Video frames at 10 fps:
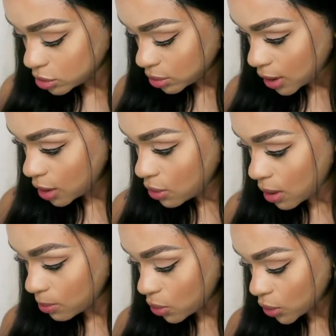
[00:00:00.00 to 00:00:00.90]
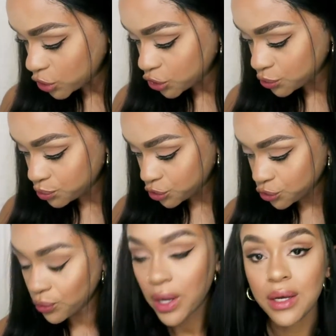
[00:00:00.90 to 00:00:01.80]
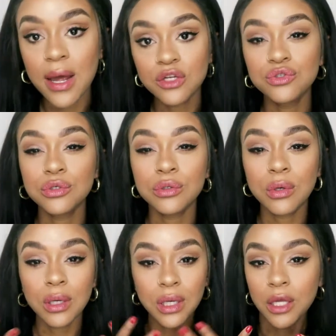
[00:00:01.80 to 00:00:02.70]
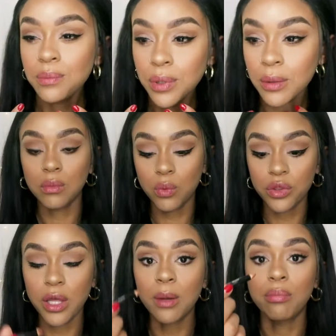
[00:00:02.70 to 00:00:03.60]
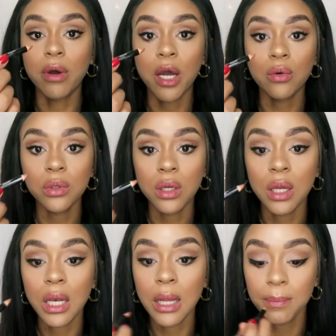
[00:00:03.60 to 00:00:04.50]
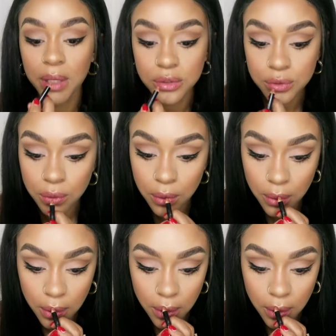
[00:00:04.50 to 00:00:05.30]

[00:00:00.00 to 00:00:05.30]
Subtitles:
Now I'm going to do a natural lip with a brown lip pencil.